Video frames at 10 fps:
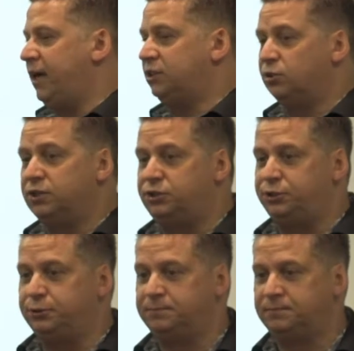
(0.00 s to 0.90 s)
I sold it
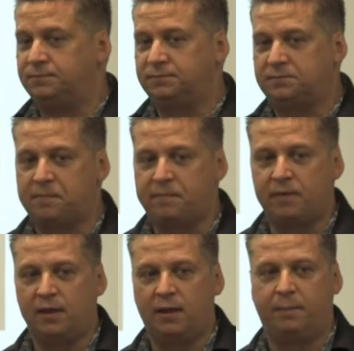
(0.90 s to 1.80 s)
to,
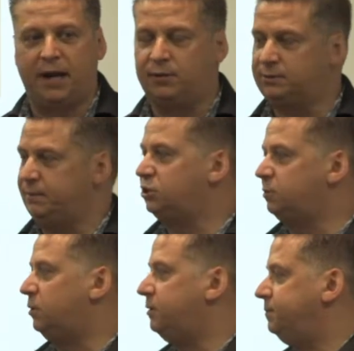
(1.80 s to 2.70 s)
but I was
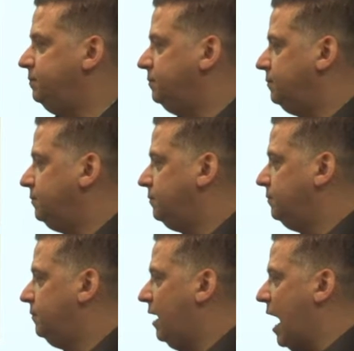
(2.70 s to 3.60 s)
miserable.
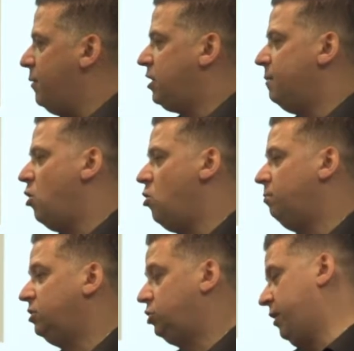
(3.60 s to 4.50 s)
I would come
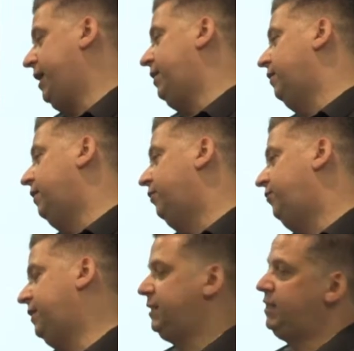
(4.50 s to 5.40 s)
home drained
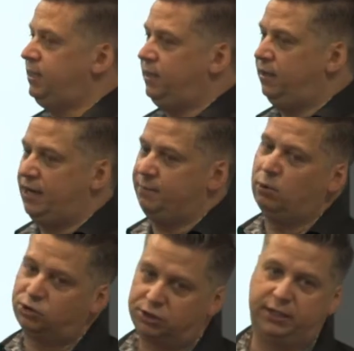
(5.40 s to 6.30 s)
physically and
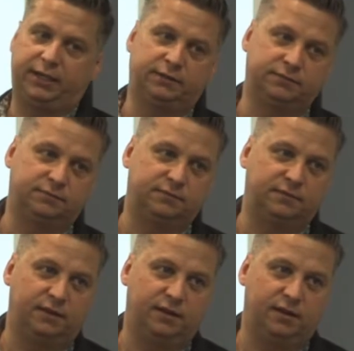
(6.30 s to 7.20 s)
emotionally.
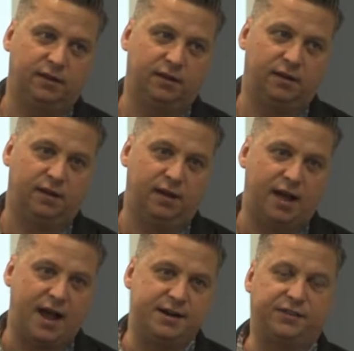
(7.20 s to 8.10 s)

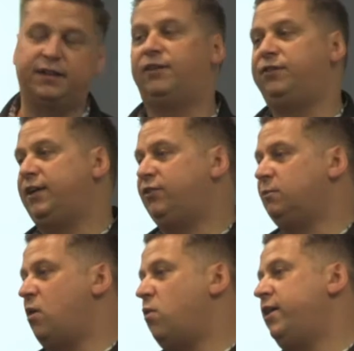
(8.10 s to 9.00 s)
I had nothing left to give to
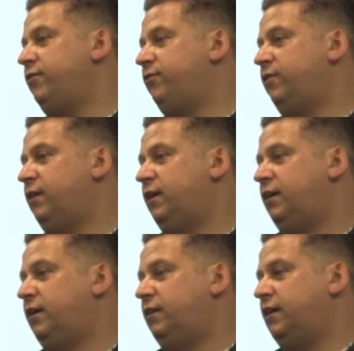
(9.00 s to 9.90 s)
my wife,
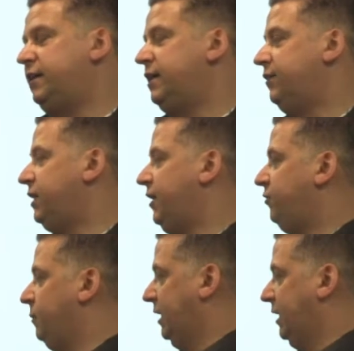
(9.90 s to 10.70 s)
nothing left to give to my